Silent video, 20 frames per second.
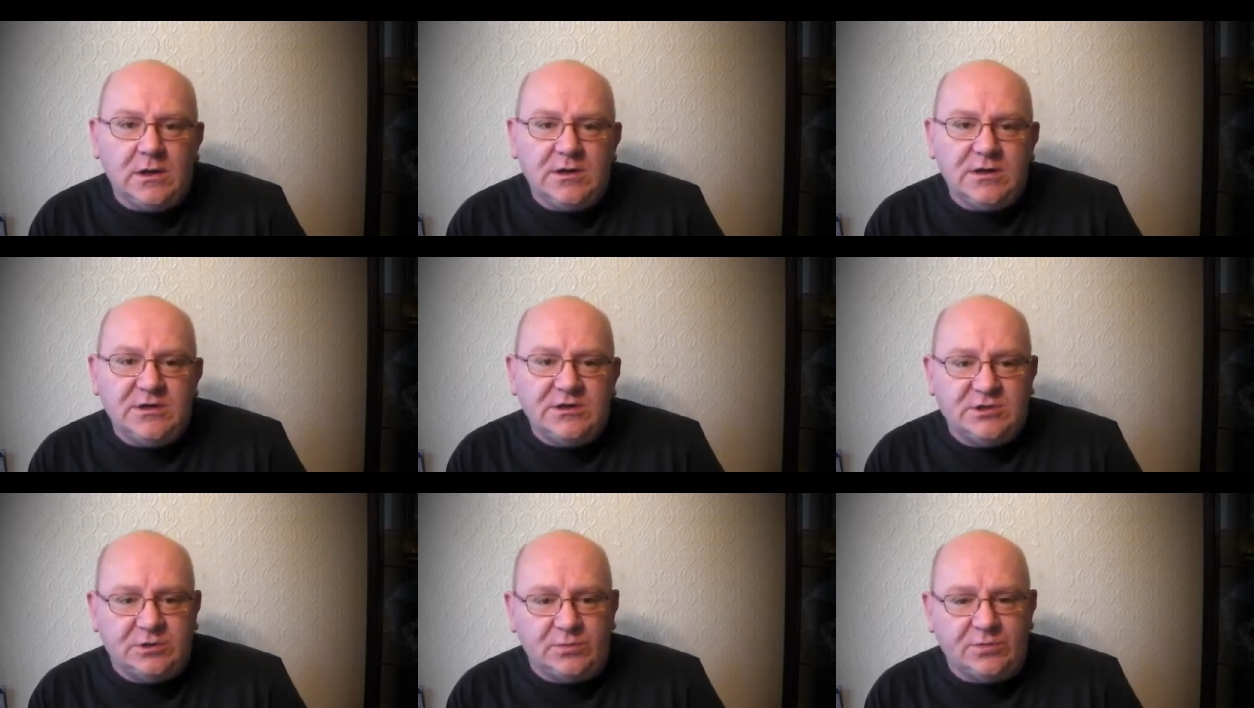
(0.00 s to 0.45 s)

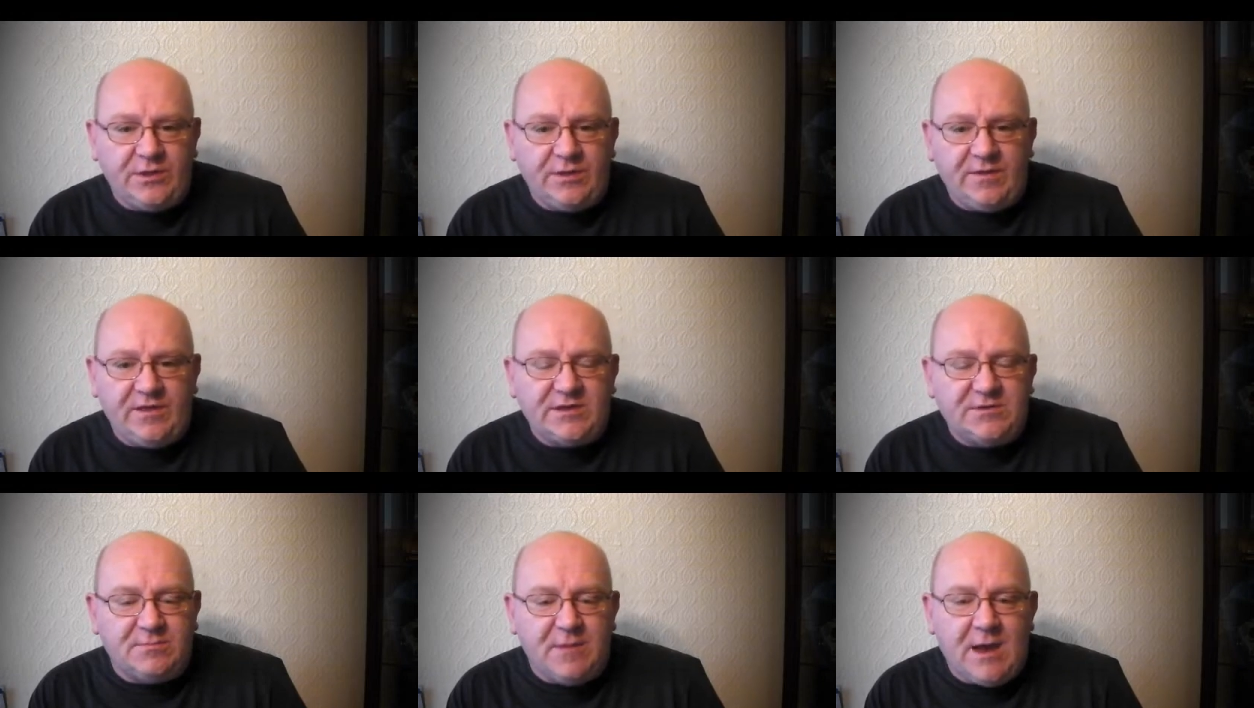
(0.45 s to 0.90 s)
something
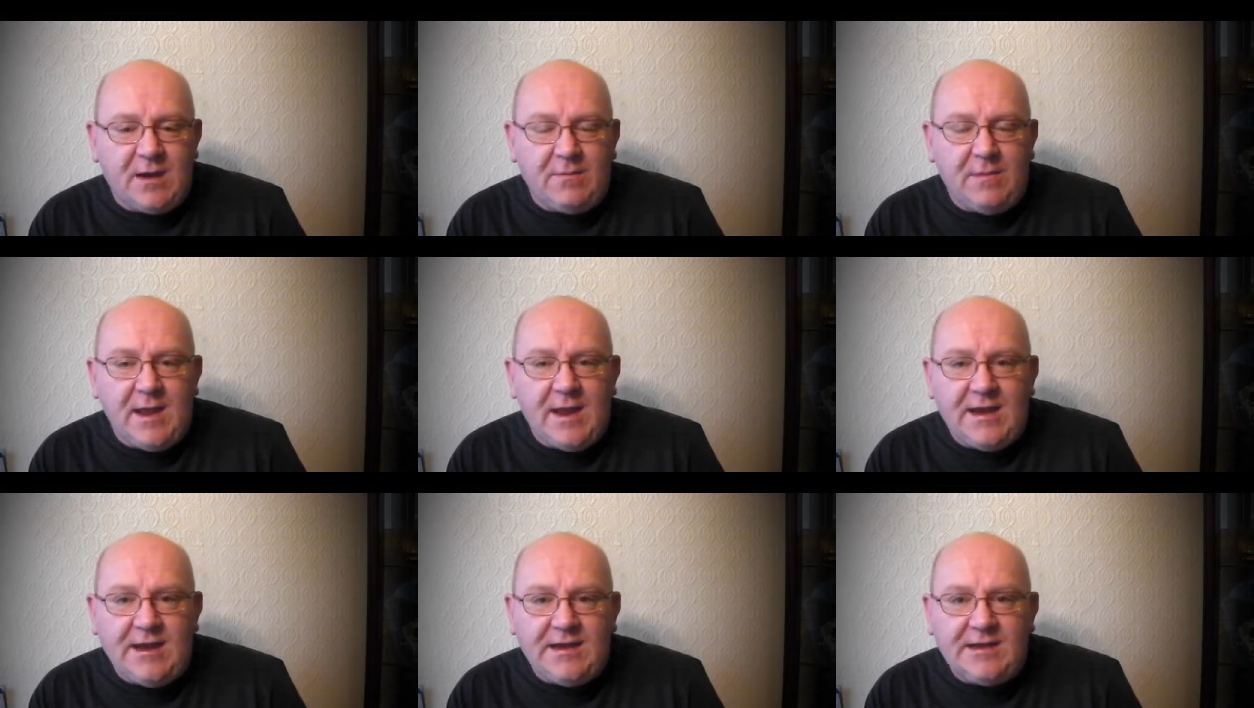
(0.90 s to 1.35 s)
that's
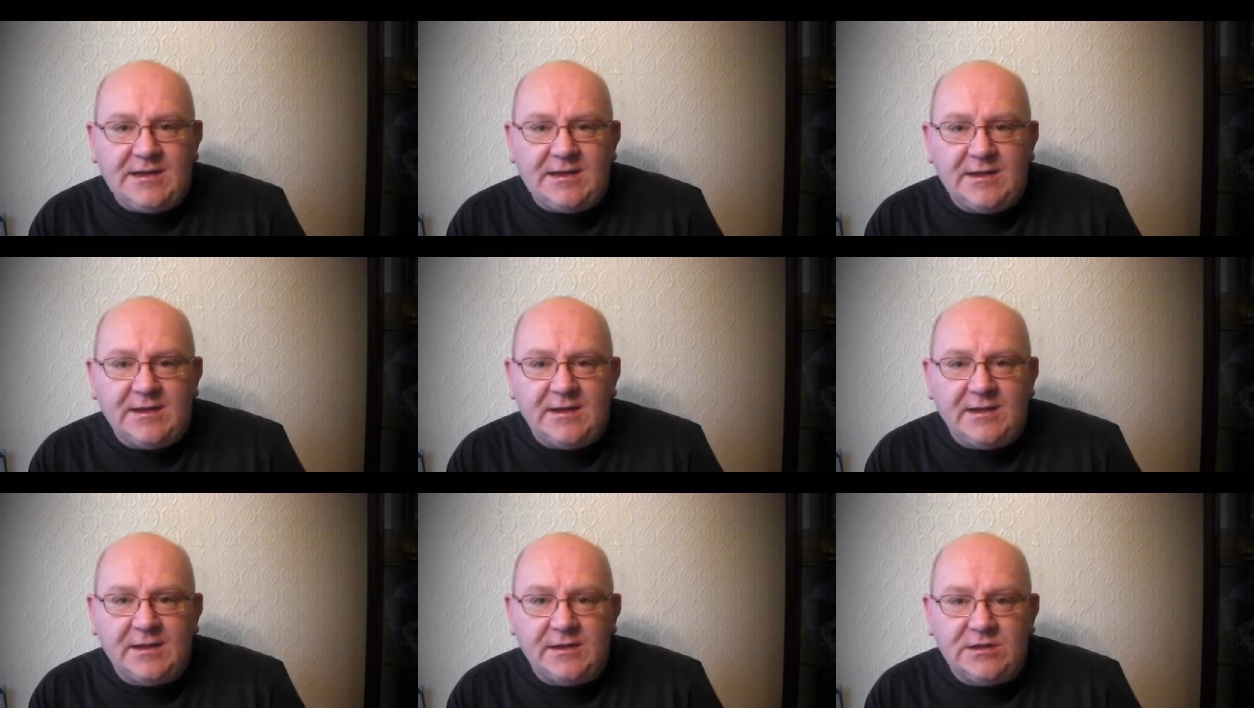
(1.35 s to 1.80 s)
man-made
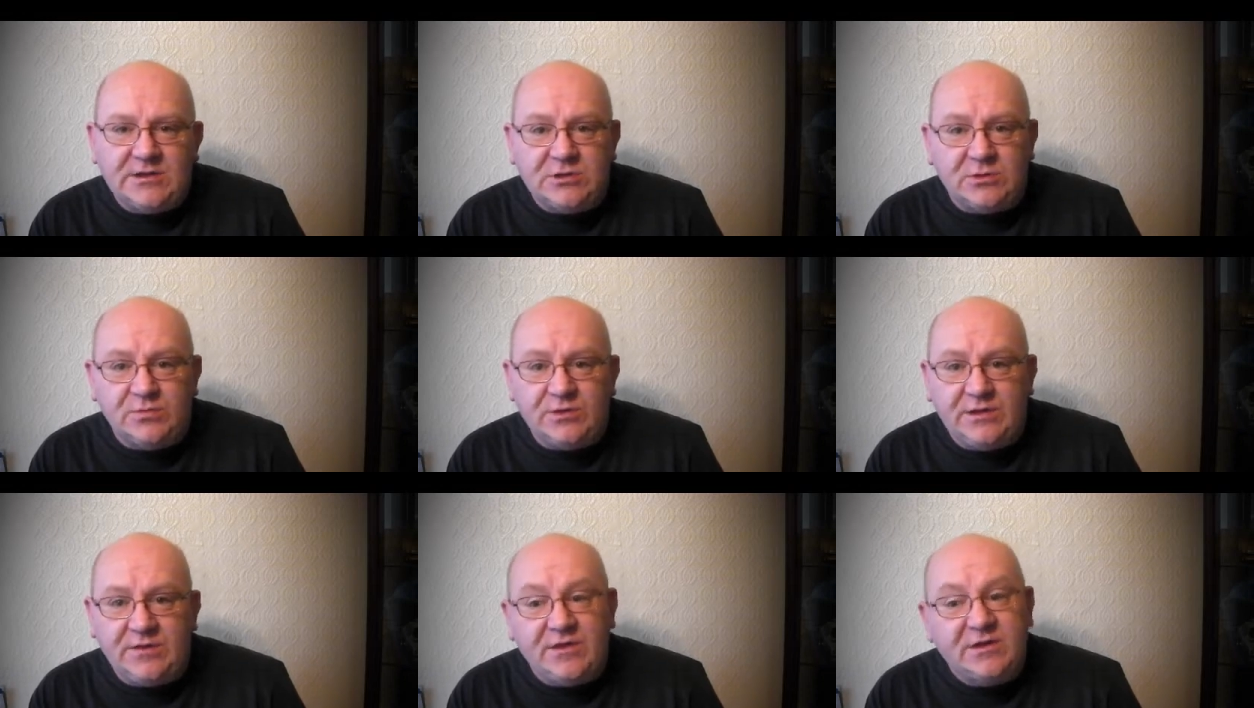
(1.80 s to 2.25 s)
and
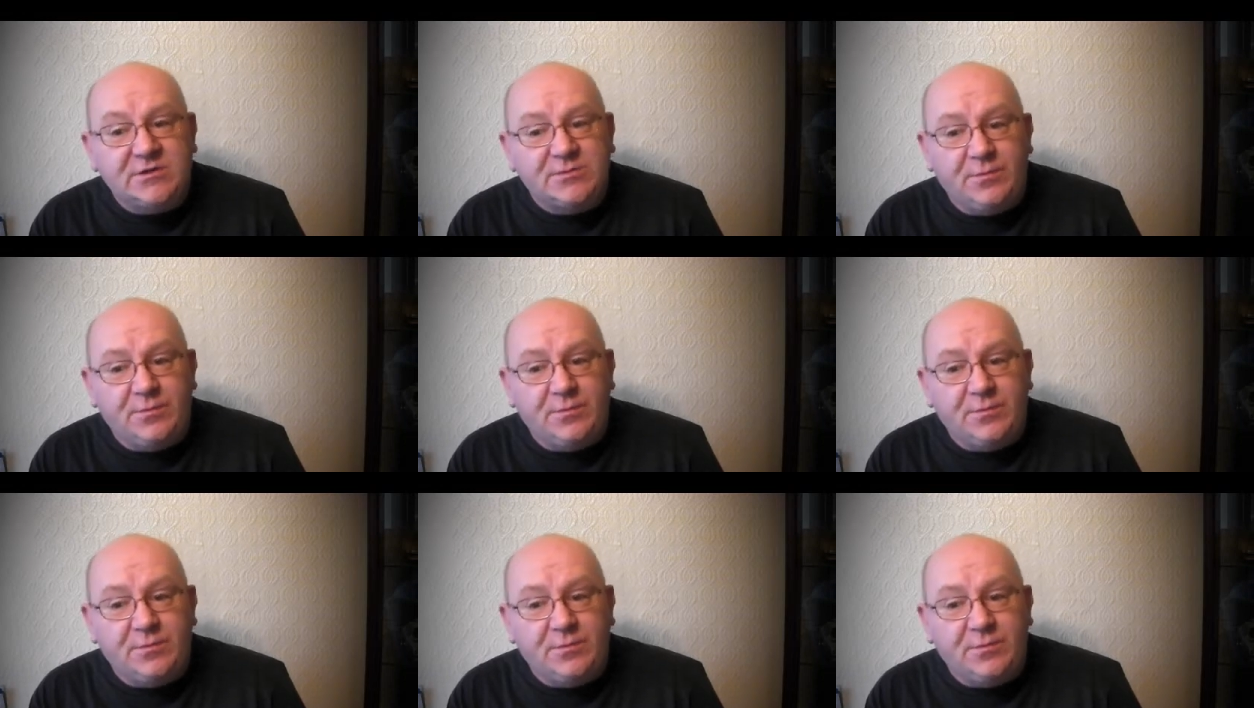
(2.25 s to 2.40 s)
something that's